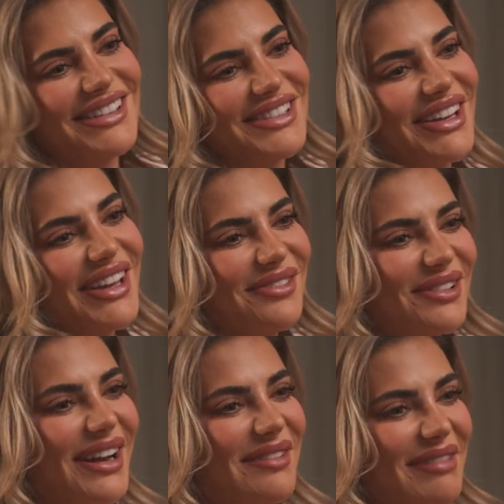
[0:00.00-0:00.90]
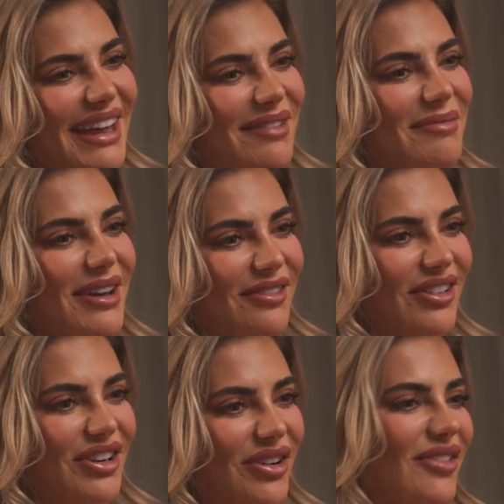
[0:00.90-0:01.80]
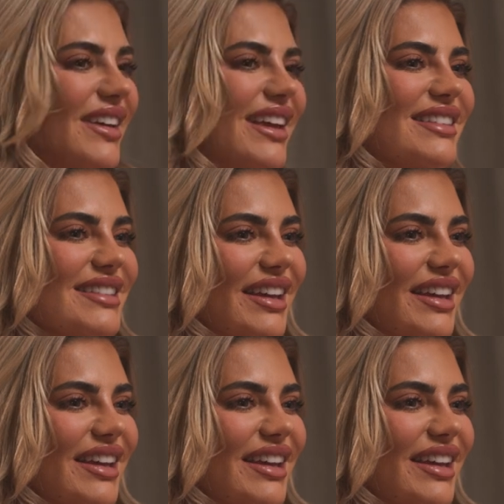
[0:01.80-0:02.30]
So if you're like me, a bit of a novice,